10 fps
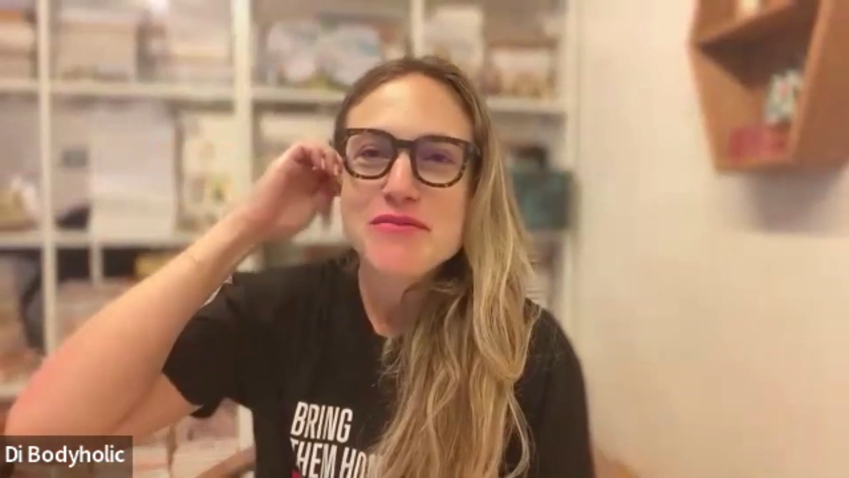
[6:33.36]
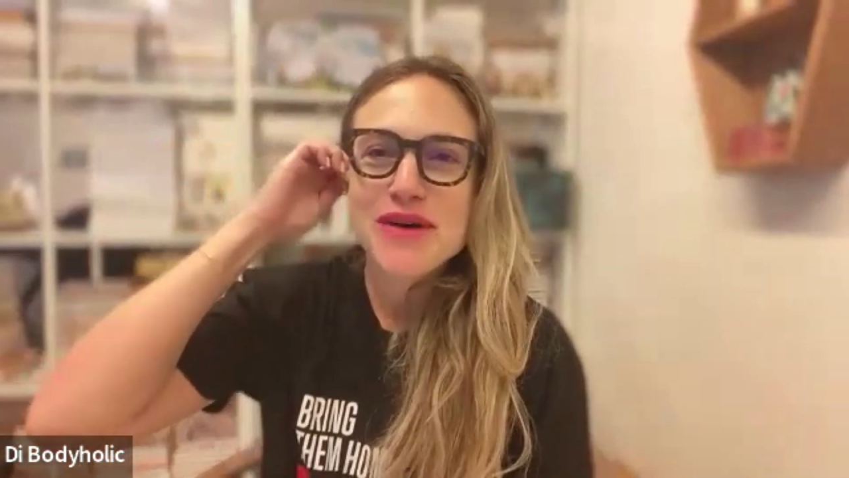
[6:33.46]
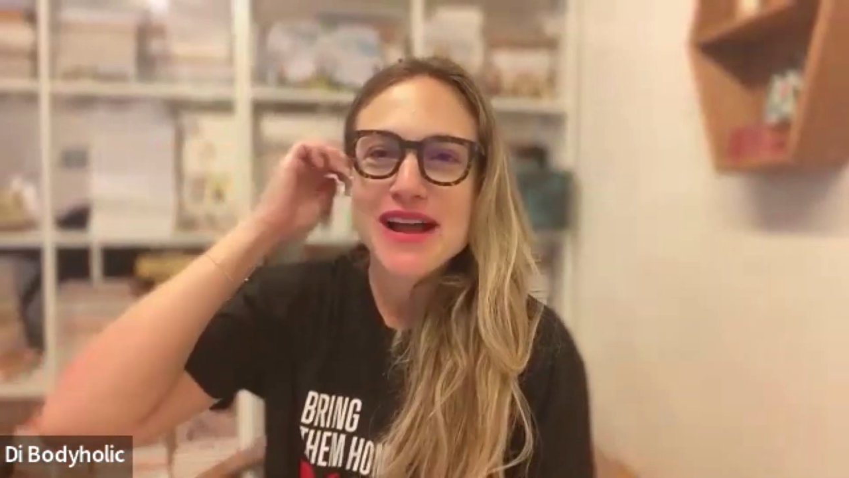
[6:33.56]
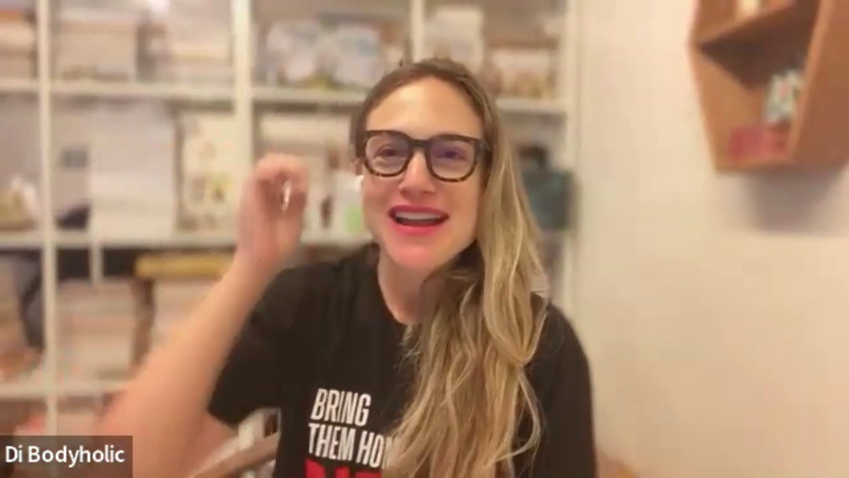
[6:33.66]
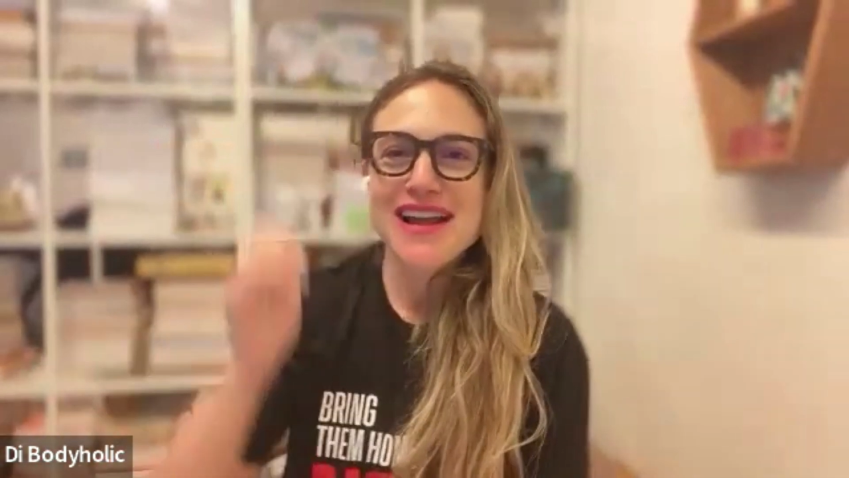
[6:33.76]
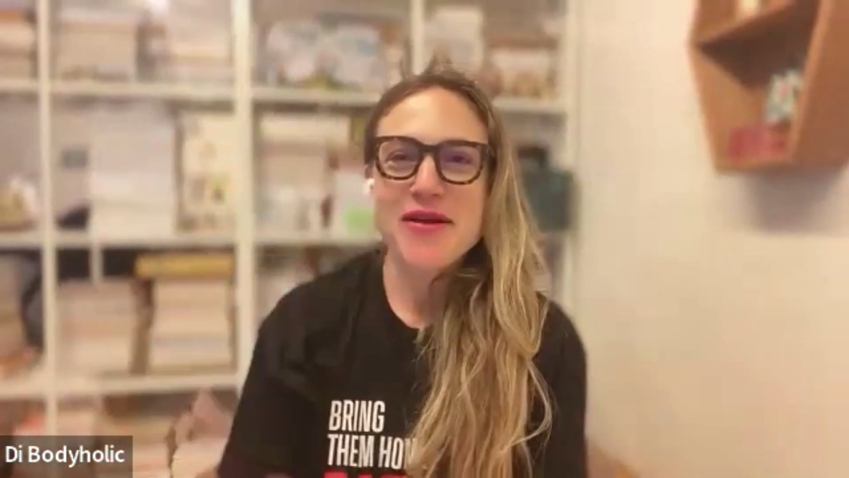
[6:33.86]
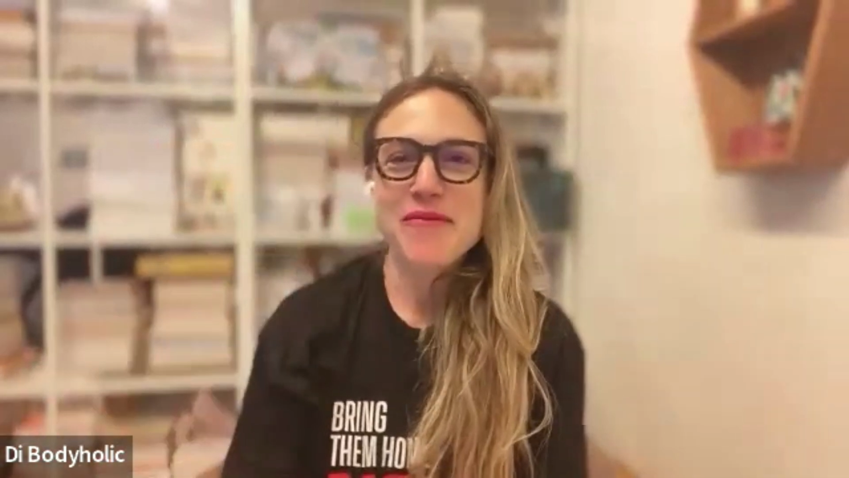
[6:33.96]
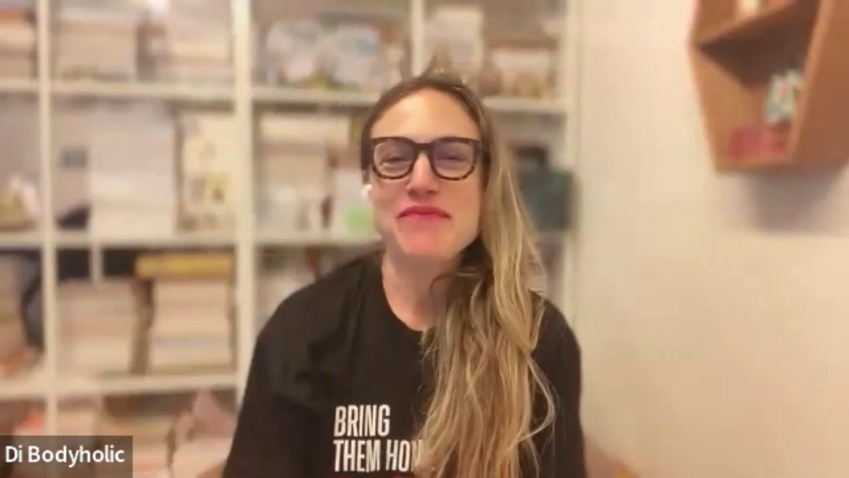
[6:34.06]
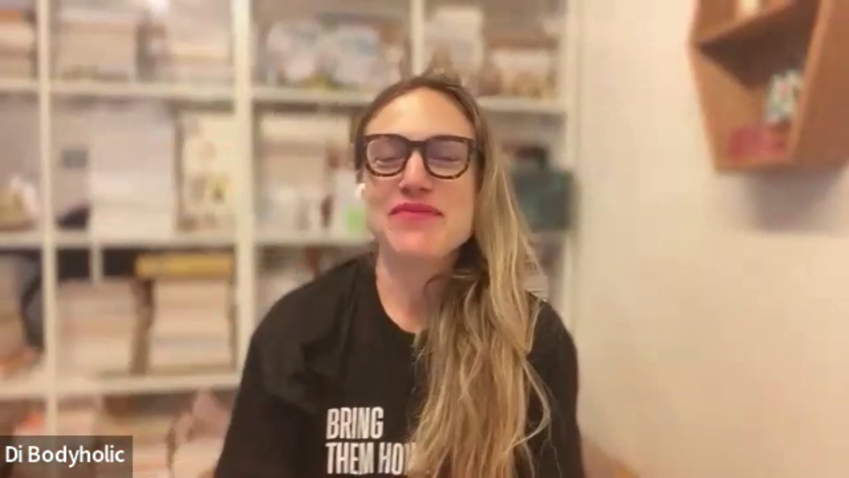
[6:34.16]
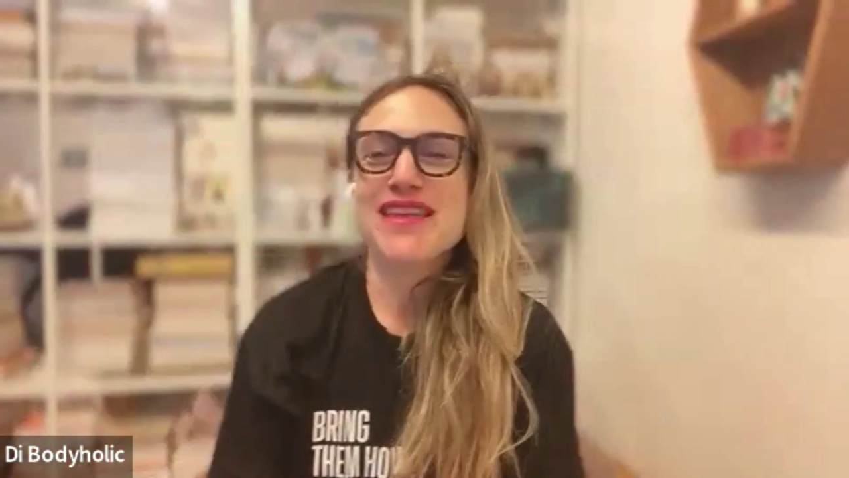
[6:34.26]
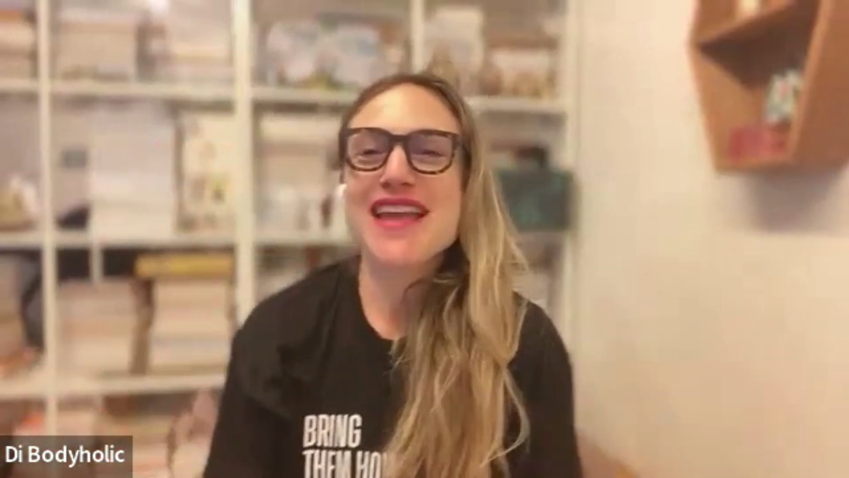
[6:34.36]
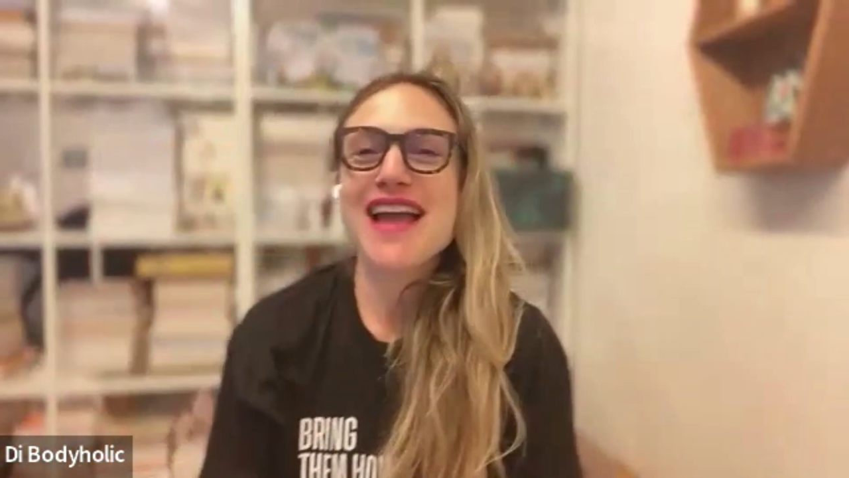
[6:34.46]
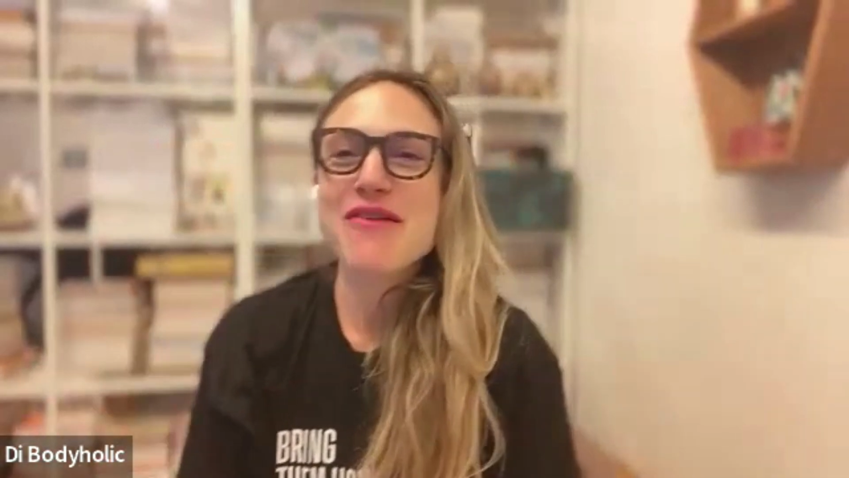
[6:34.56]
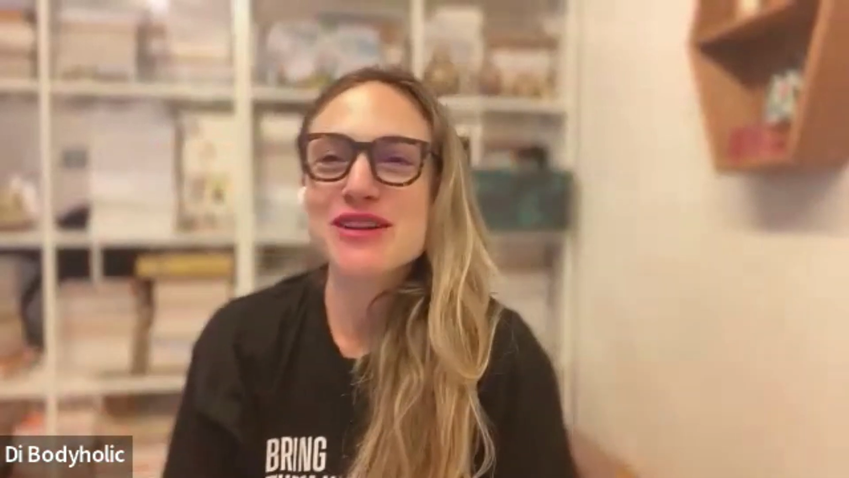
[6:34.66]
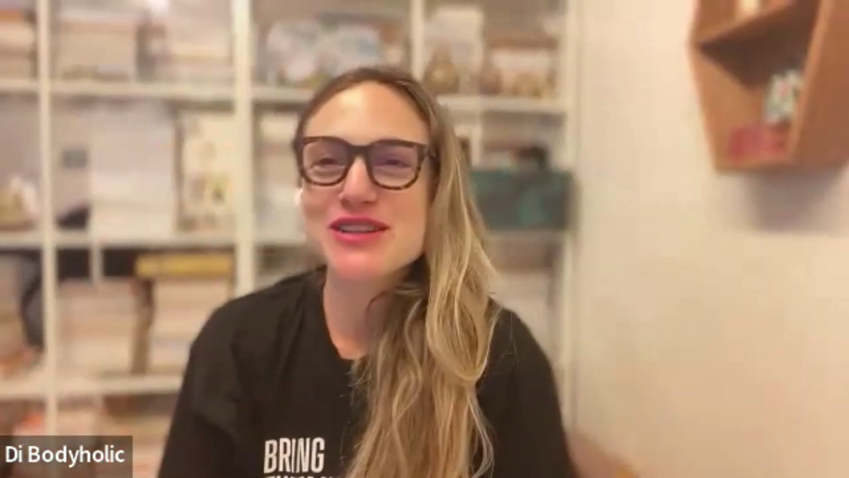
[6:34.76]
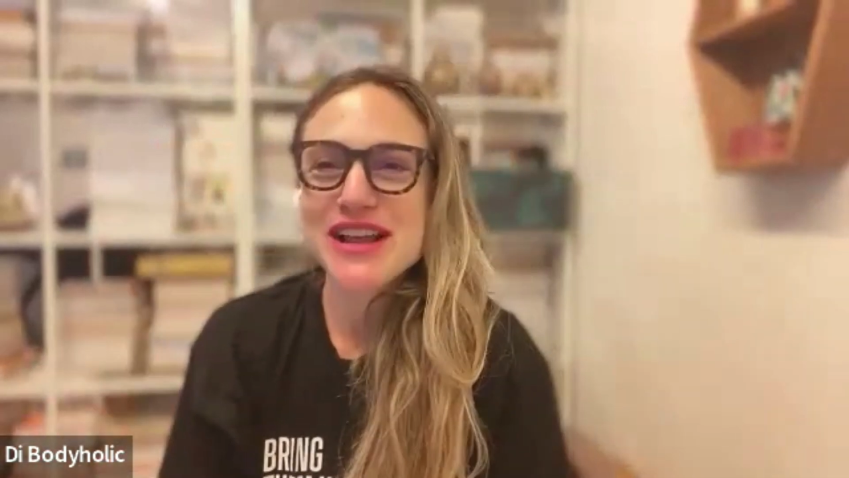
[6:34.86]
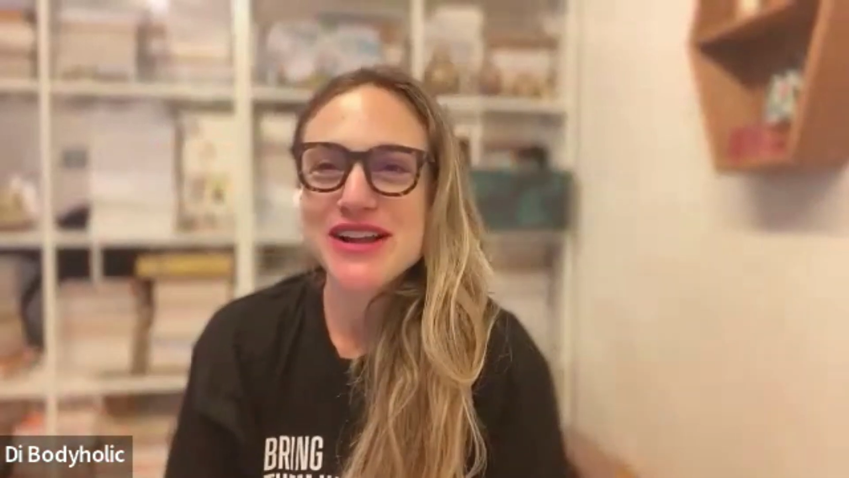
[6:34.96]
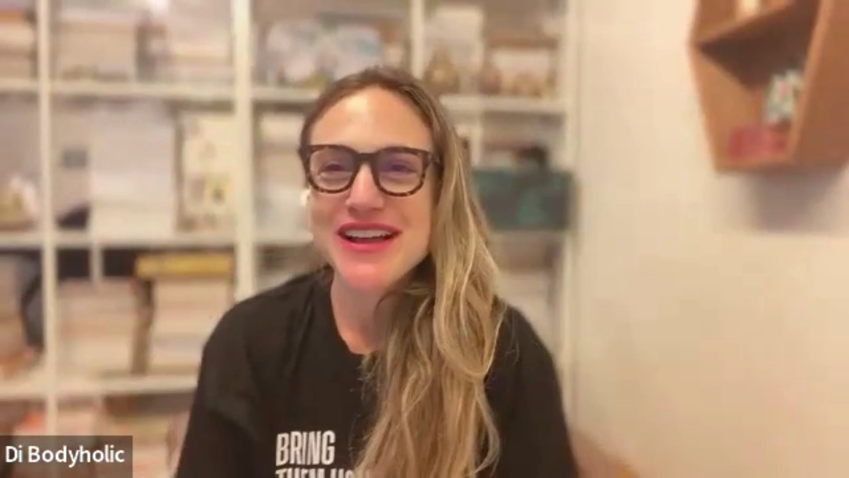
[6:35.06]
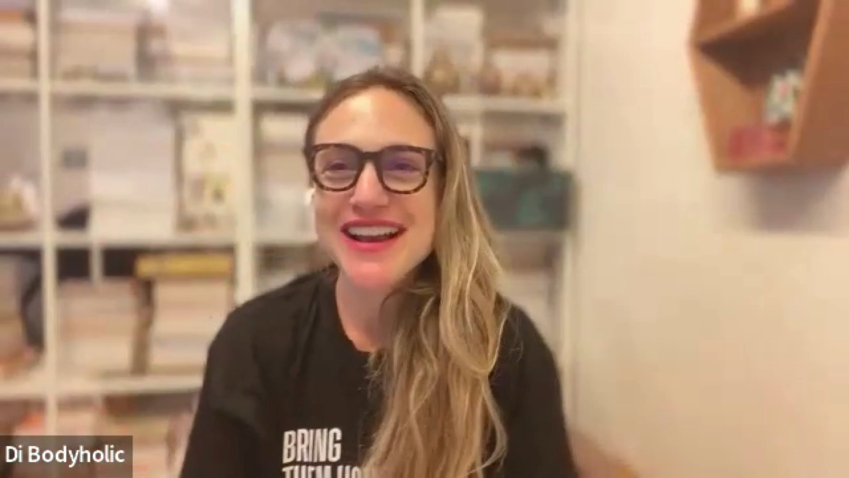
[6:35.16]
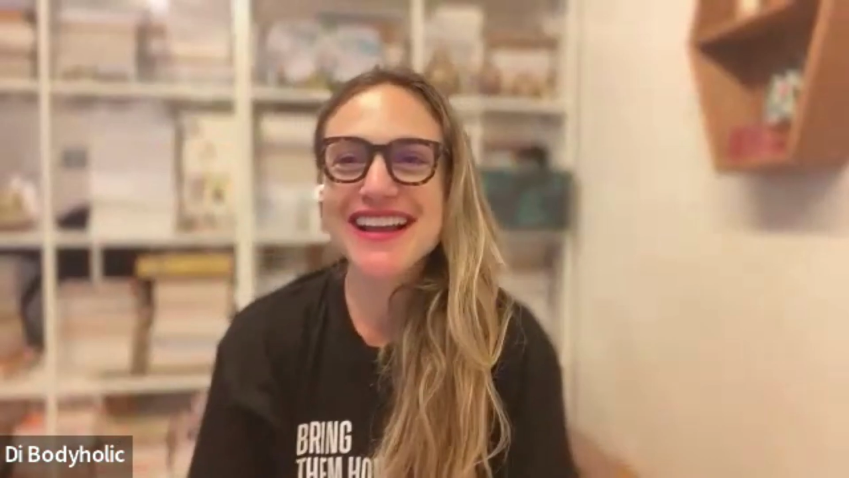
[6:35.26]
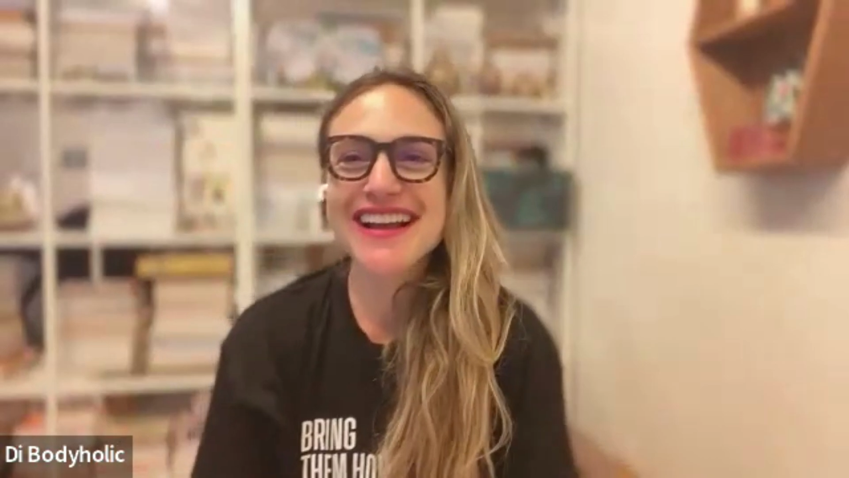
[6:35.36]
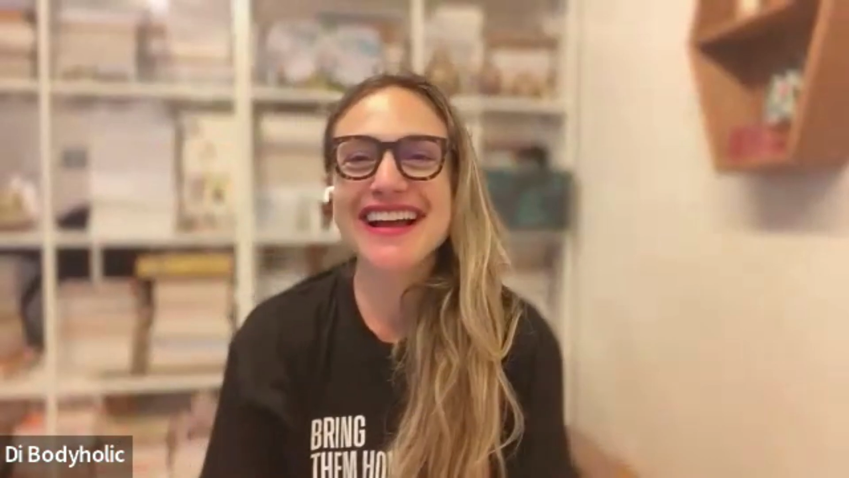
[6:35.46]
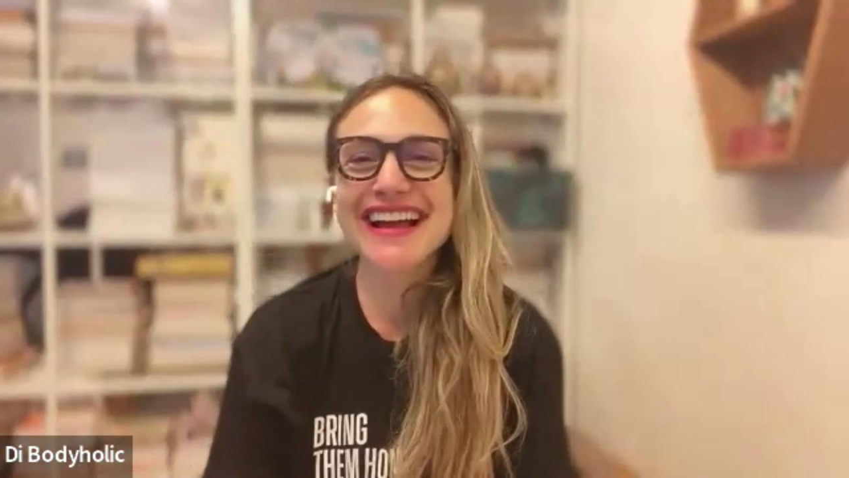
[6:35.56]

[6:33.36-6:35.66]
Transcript: But yeah, I wish I could.